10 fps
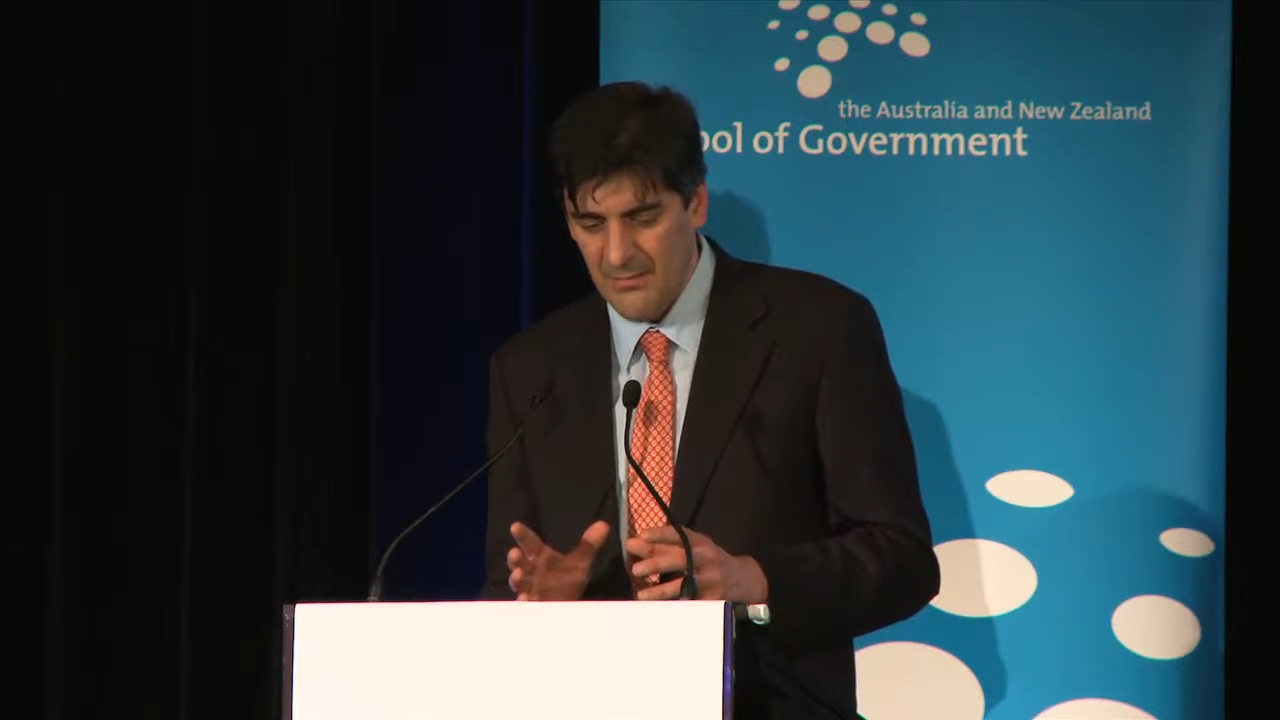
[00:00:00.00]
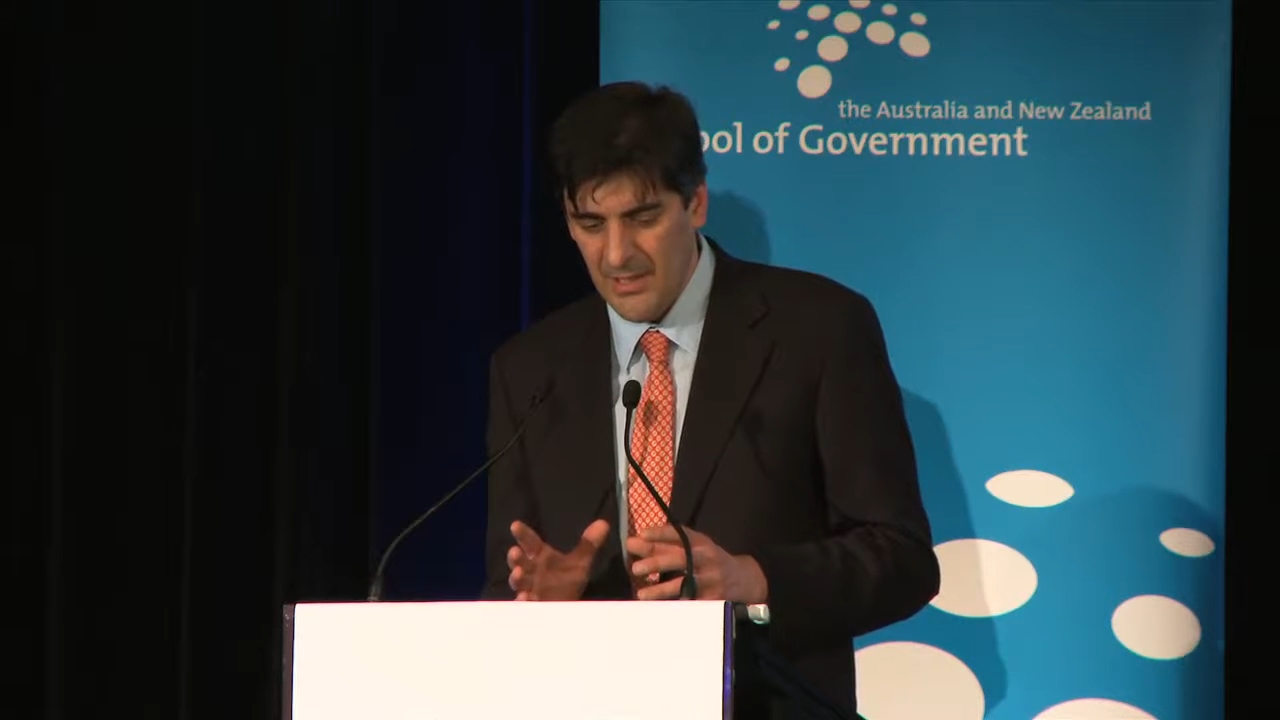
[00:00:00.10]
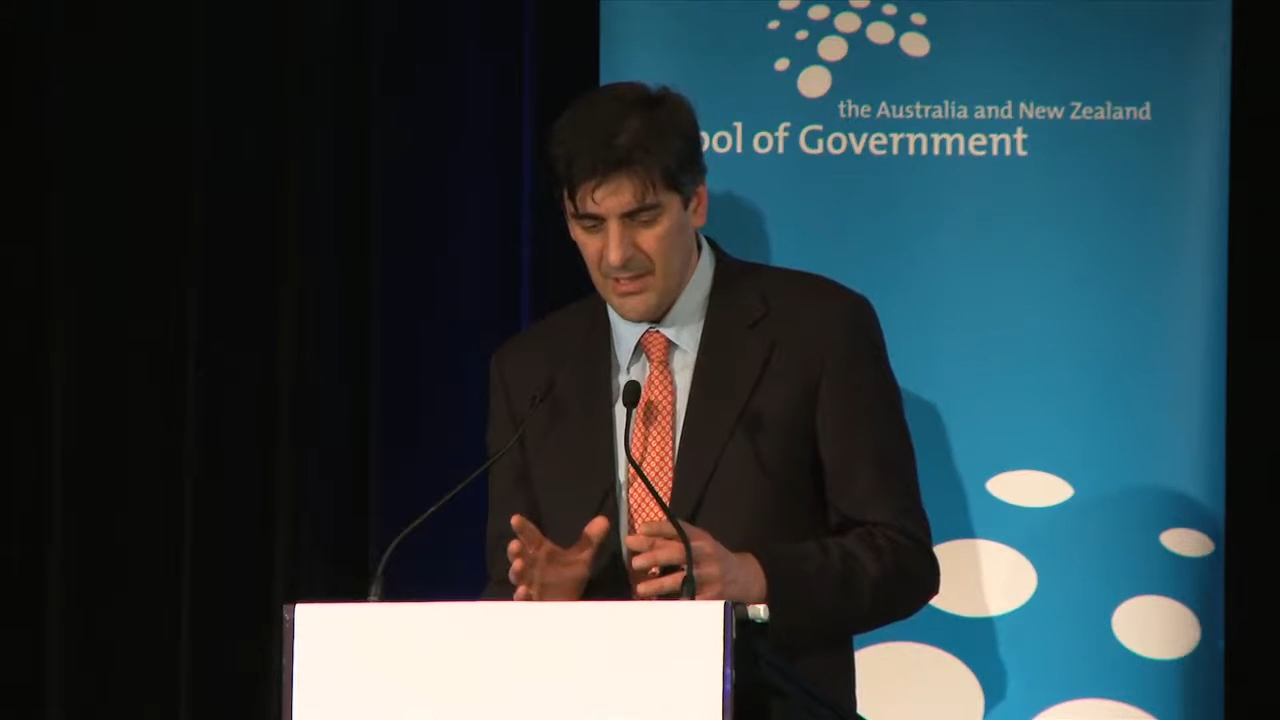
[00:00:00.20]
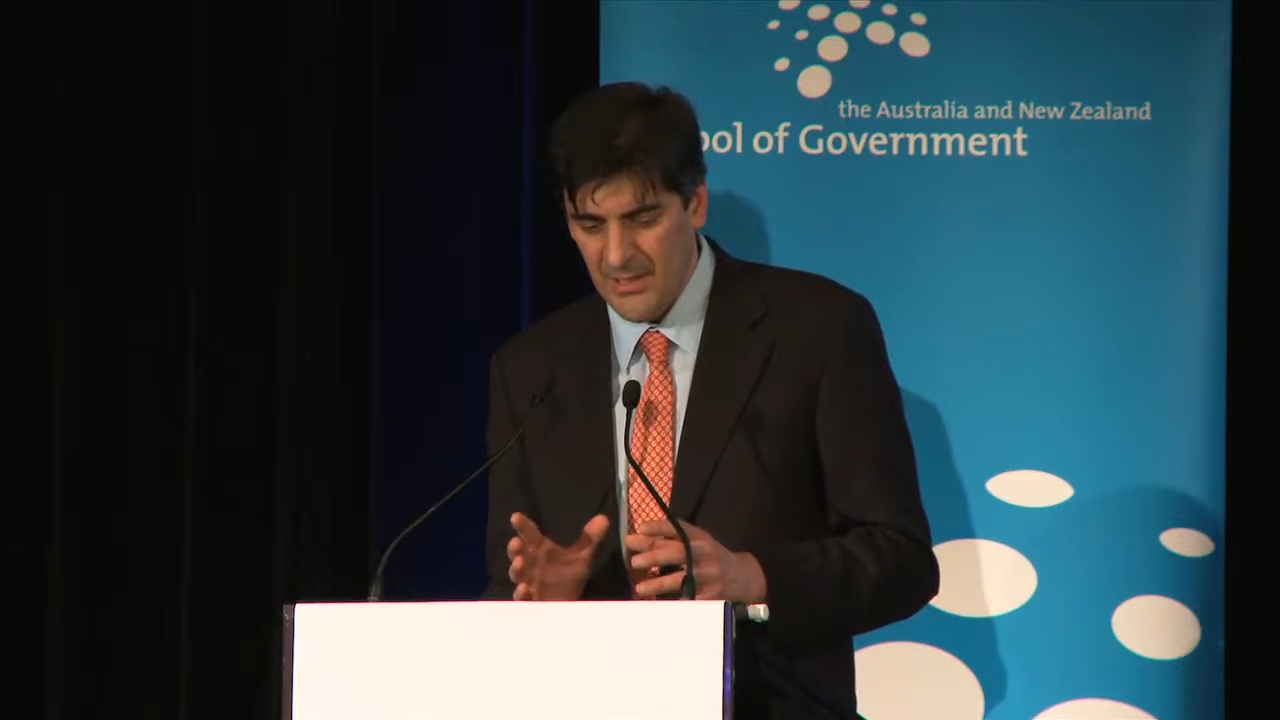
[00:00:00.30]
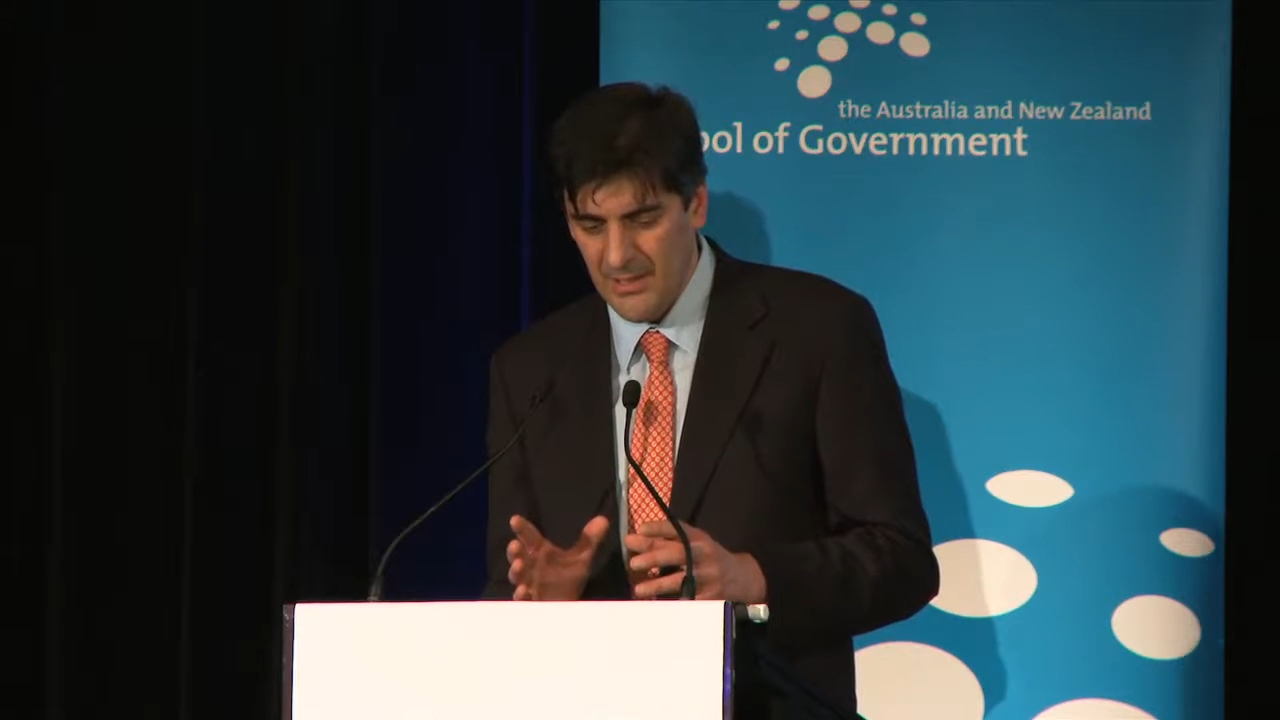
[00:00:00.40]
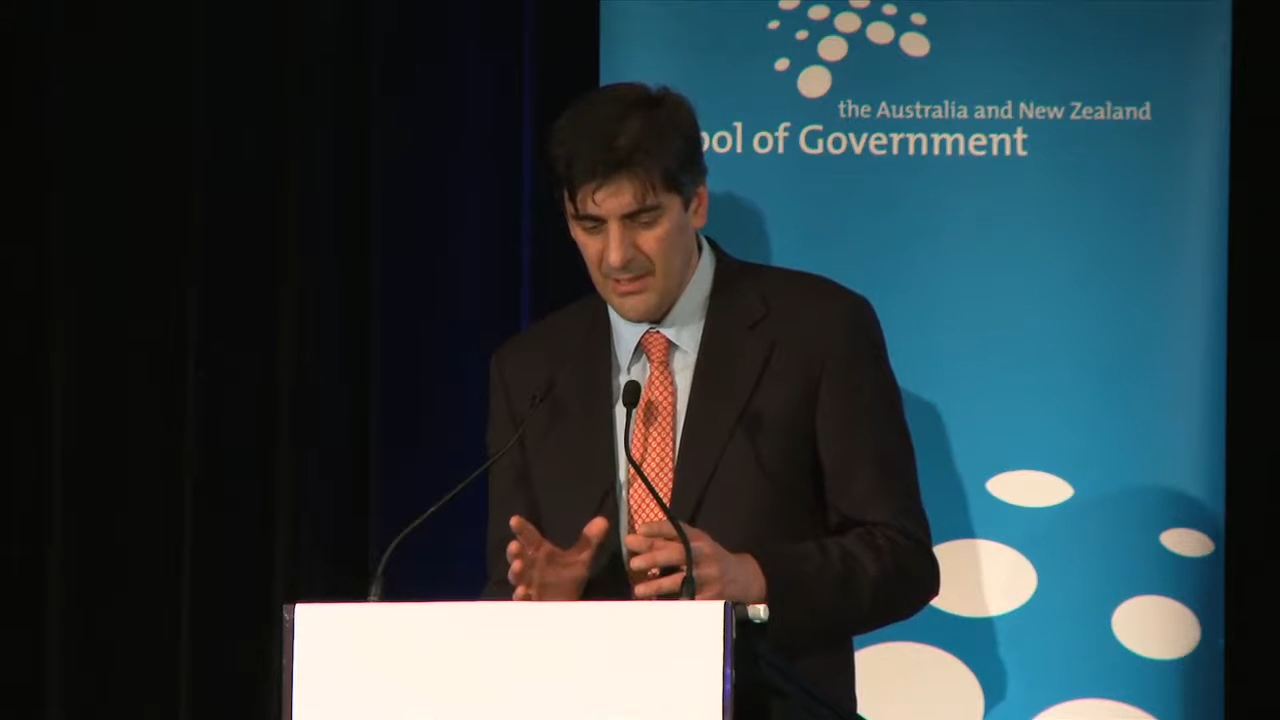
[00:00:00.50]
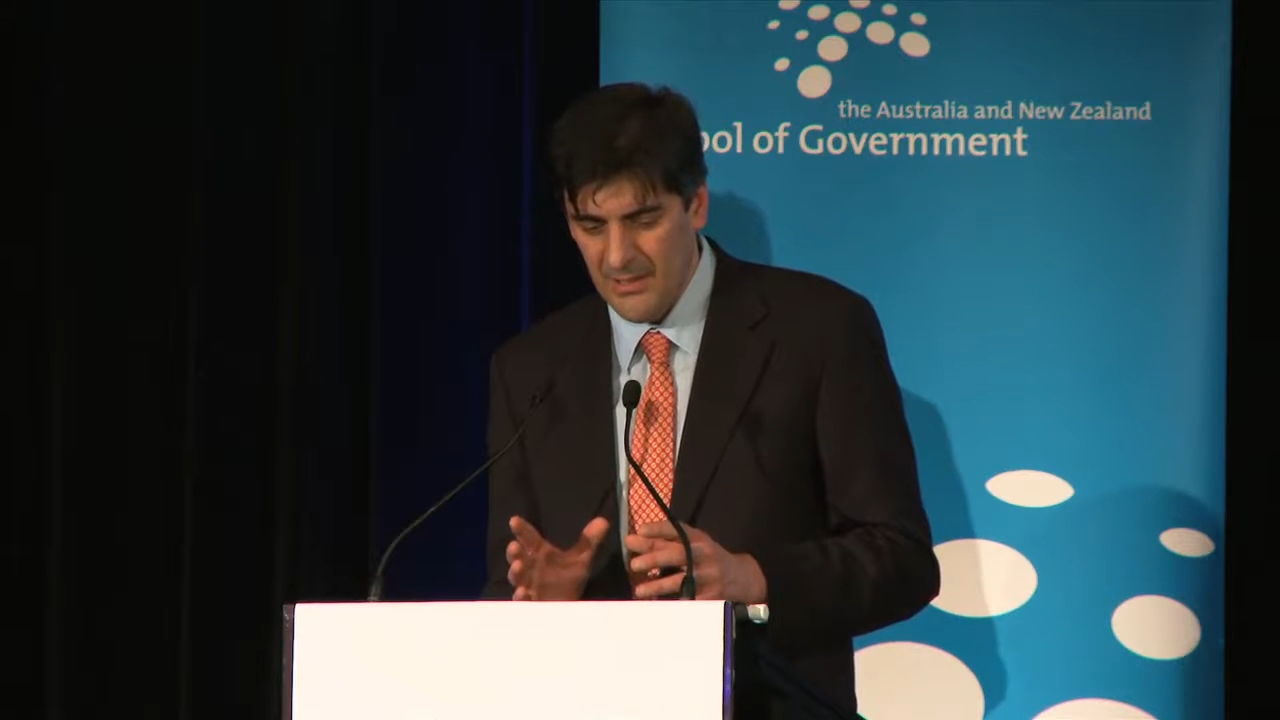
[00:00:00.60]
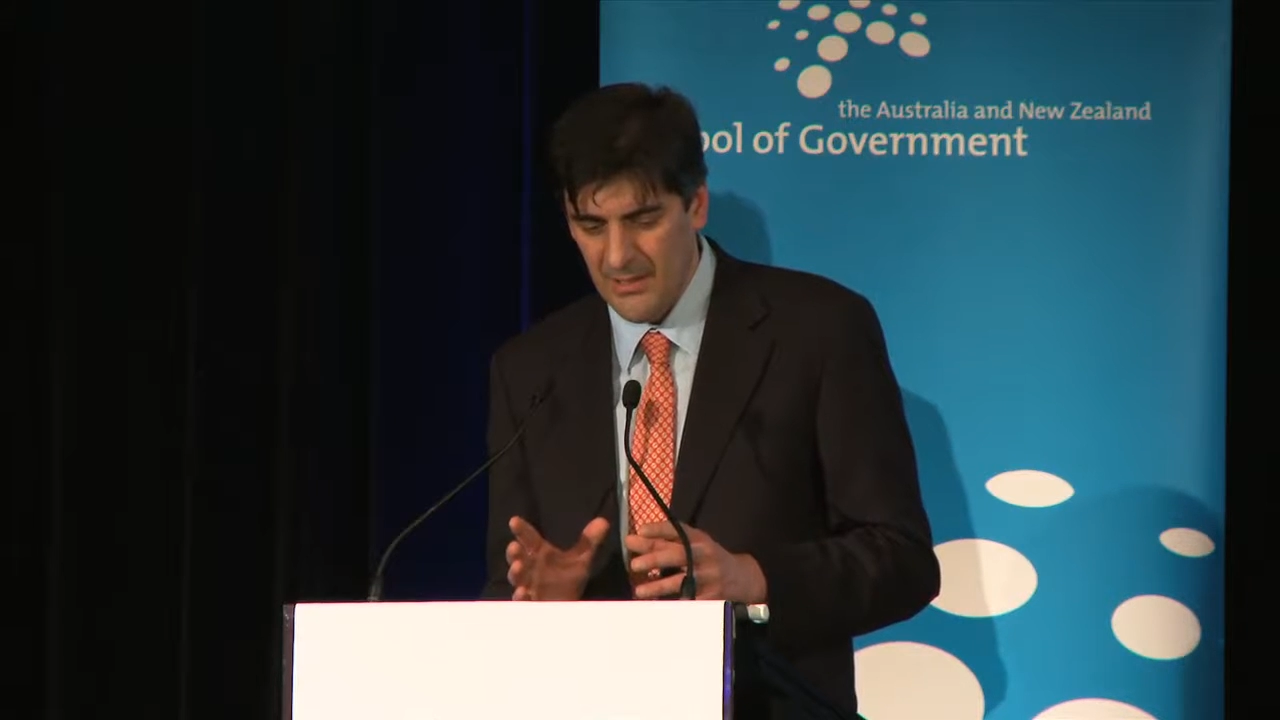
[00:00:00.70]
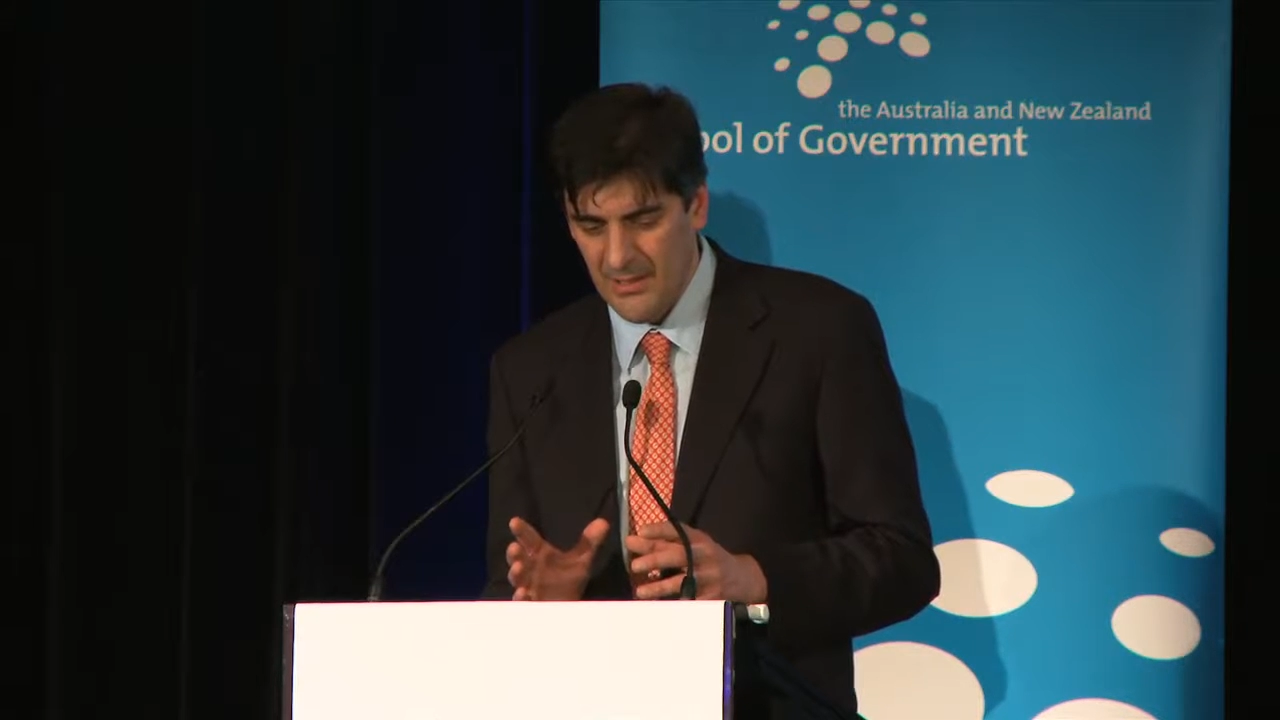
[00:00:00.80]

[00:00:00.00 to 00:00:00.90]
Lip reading: media